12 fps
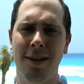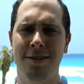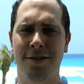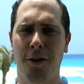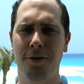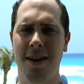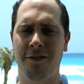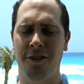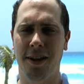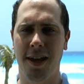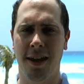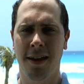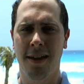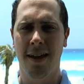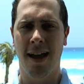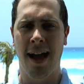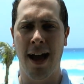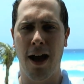So definitely
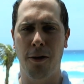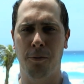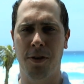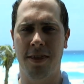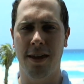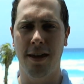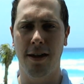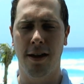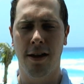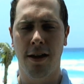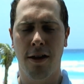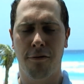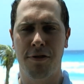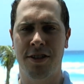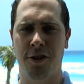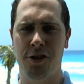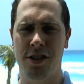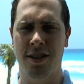with the
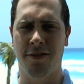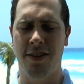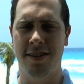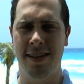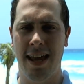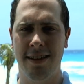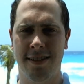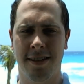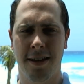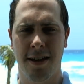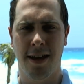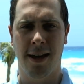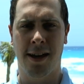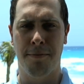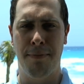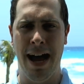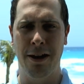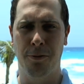resurgence of the Saints
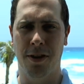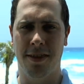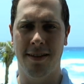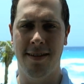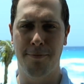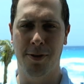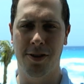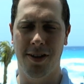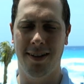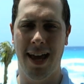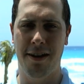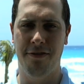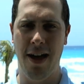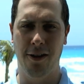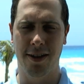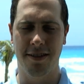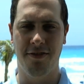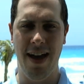combined with the typical Atlanta
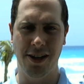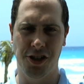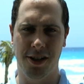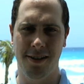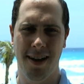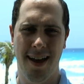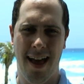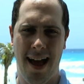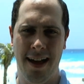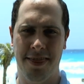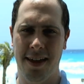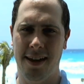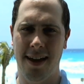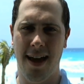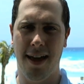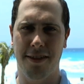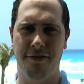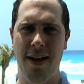Falcons fashion, I think
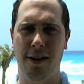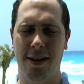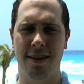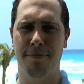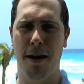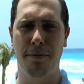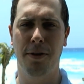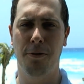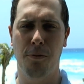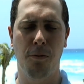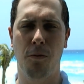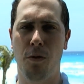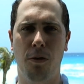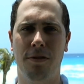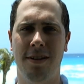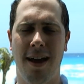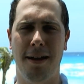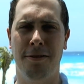the Falcons probably won't
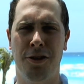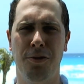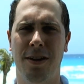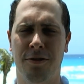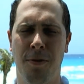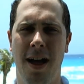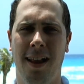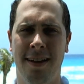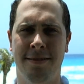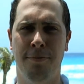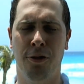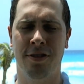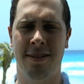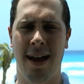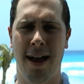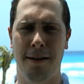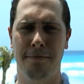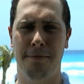do as well as most
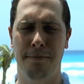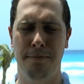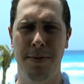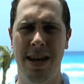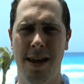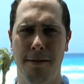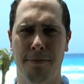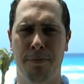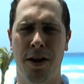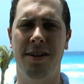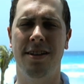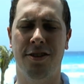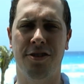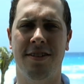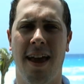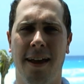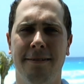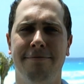media pundits are
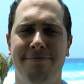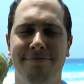saying.